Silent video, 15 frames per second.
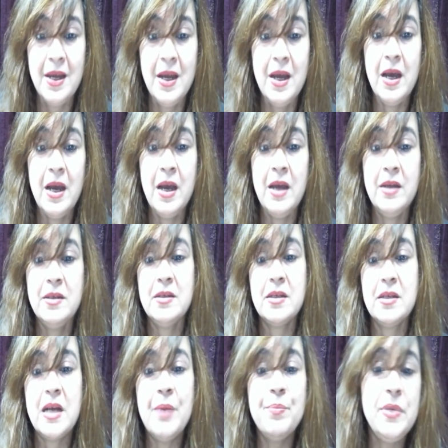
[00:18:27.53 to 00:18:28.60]
And
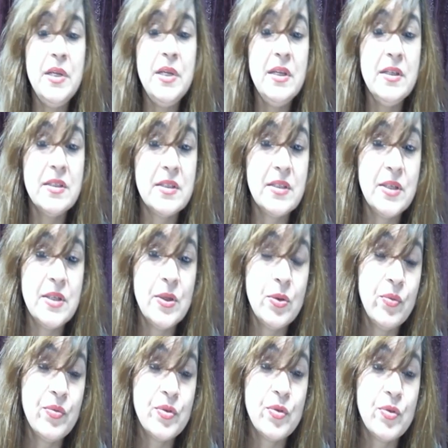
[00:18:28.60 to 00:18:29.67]
companies,
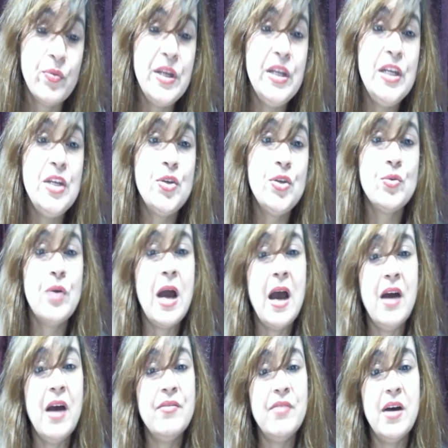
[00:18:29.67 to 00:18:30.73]
so we need to
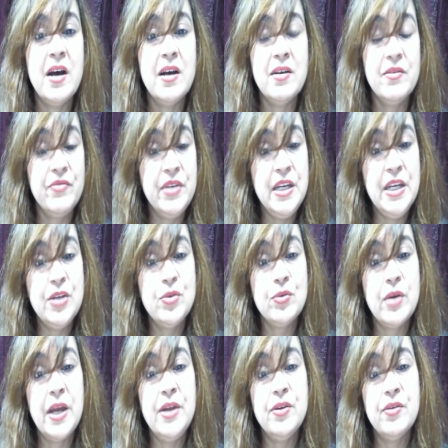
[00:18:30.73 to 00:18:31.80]
have we need to
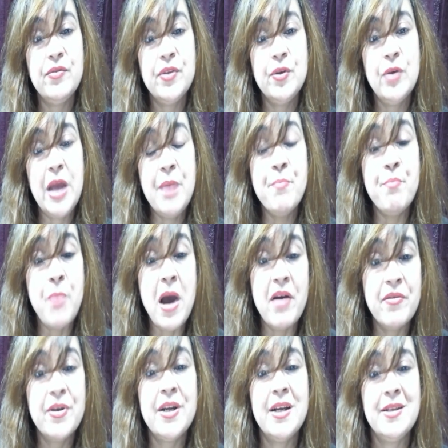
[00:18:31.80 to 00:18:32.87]
kind of
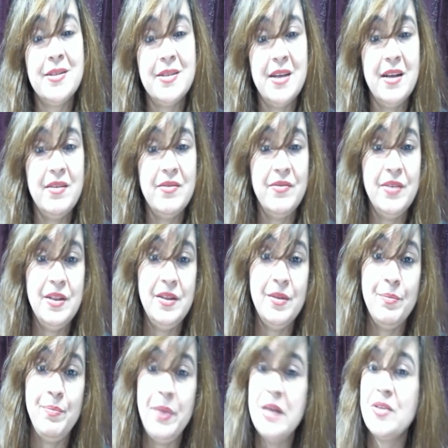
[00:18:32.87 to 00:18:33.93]
empower ourselves with
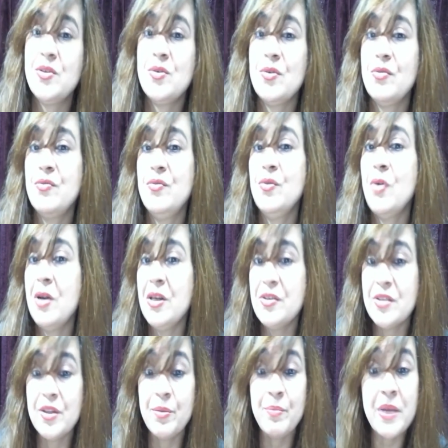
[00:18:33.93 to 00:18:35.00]
the best of knowledge
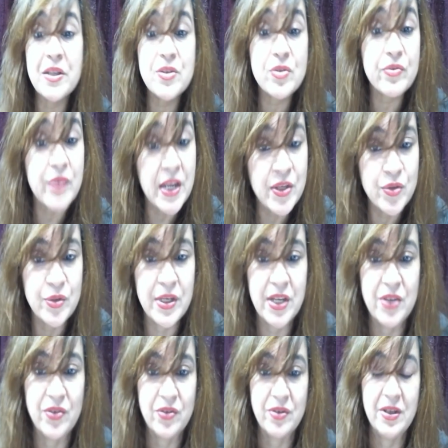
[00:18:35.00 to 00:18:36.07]
and the best of
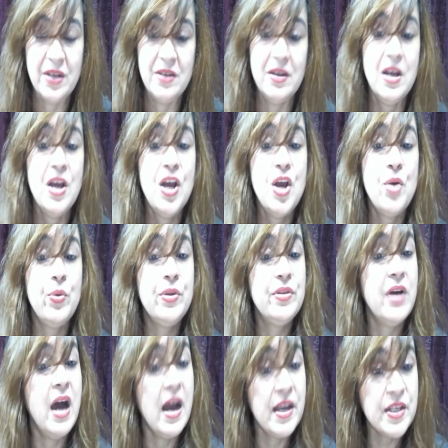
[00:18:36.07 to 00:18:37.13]
education, and with
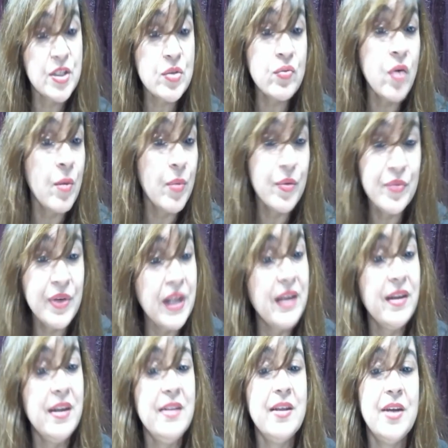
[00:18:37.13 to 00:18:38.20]
the highest form of
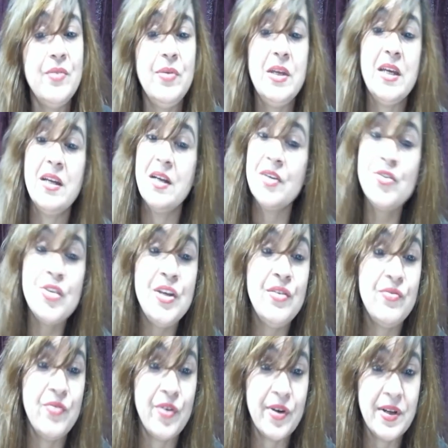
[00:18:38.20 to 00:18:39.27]
degree that we can achieve
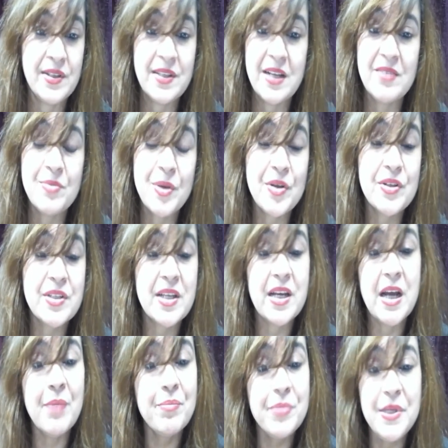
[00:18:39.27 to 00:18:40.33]
for ourselves, because the
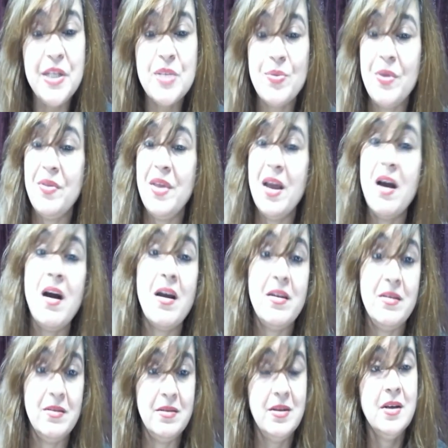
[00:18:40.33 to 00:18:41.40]
companies, when they
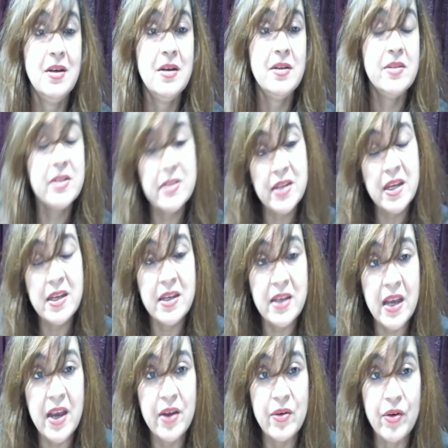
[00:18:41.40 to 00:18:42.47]
hire, they take
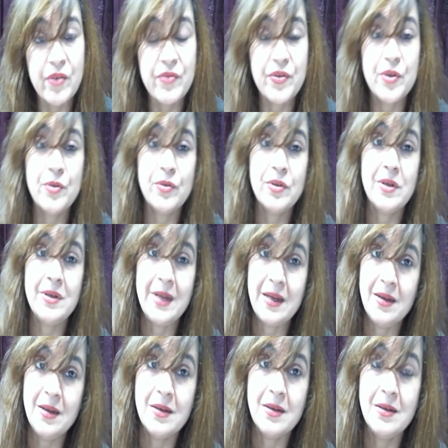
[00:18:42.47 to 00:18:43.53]
care of the
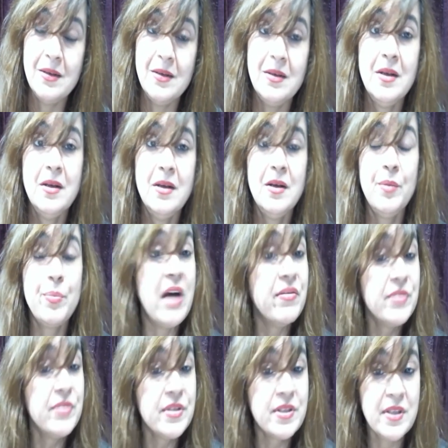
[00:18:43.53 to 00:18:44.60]
technical
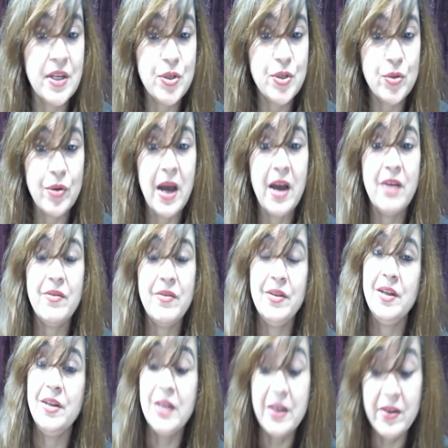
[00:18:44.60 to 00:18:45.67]
prowess that you have
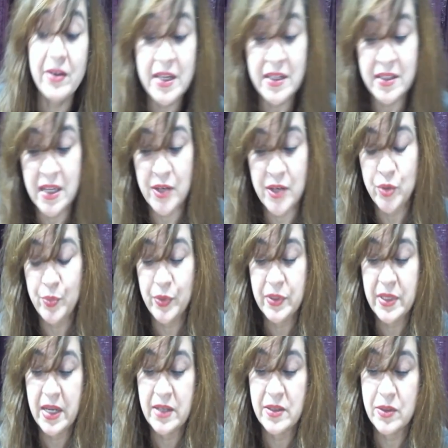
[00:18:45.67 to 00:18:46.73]
and the degrees that you
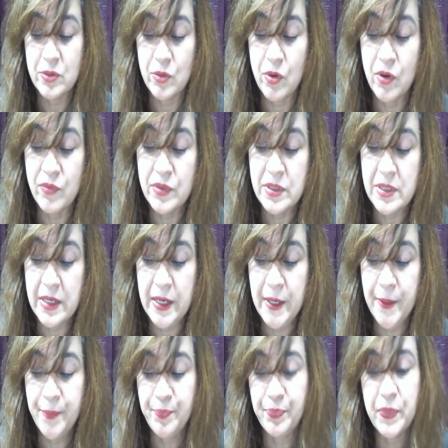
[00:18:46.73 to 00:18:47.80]
possess. So
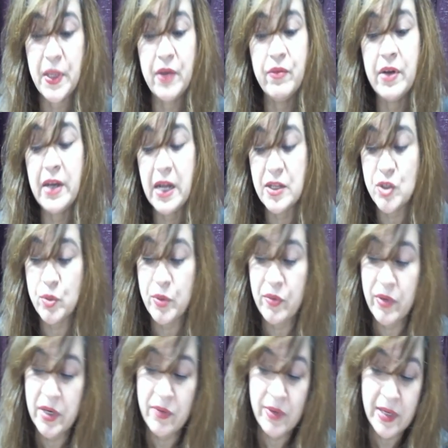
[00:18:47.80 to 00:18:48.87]
obviously one has to be
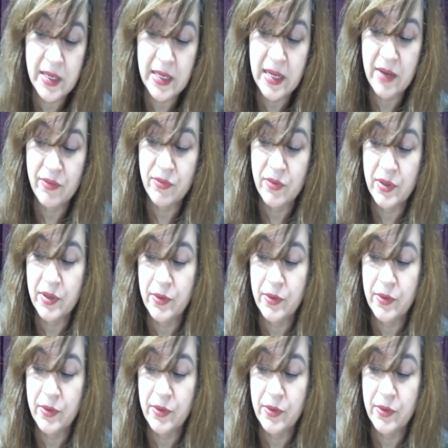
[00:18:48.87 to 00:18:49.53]
very, very careful.